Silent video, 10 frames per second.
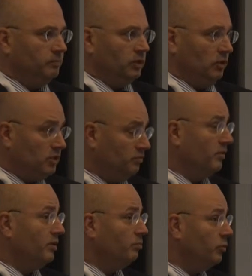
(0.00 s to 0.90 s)
So it's
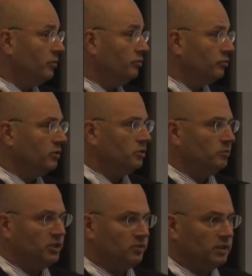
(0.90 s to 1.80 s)
very important for us to
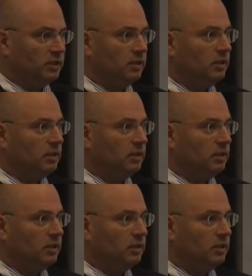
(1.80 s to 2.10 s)
measure it.